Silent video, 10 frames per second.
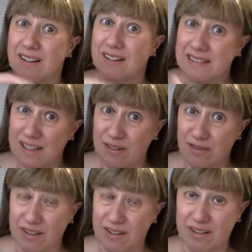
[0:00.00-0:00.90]

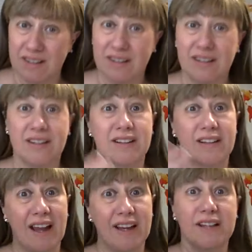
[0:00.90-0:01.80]
Livia,
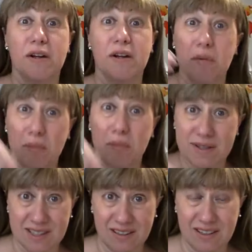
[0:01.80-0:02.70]
like
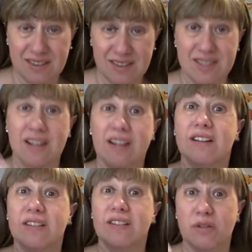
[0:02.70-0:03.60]
Basilius,
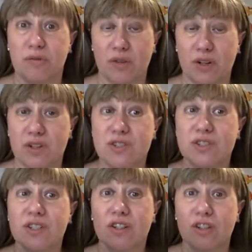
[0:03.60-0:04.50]
the first
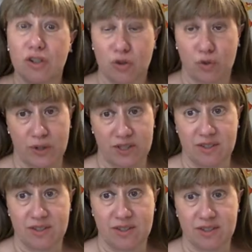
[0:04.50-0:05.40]

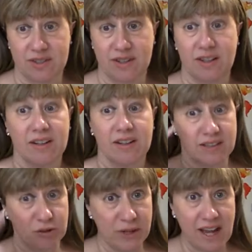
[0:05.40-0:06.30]
Christians. Did
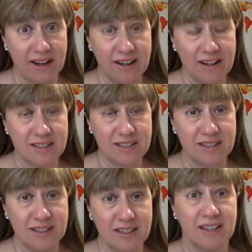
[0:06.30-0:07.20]
we get it?
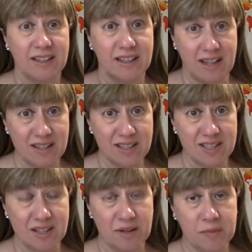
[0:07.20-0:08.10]

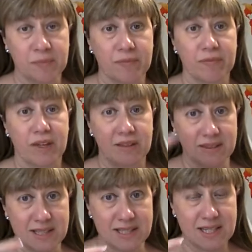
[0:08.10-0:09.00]
Yes?
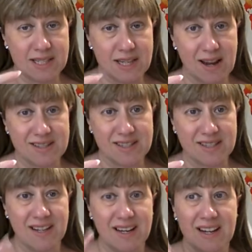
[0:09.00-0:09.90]
This is
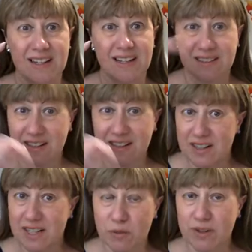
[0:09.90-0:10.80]
us,
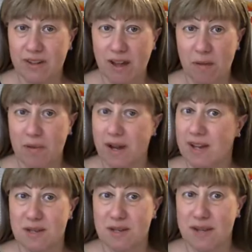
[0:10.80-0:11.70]
learning with them,
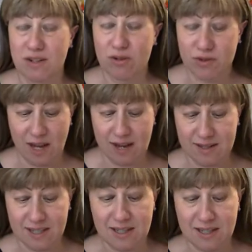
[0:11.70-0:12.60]
as Emmanuel
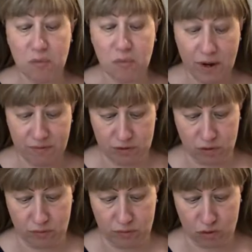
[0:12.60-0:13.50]
says in the preface
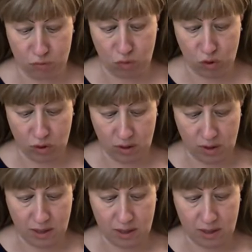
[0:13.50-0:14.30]
of this book.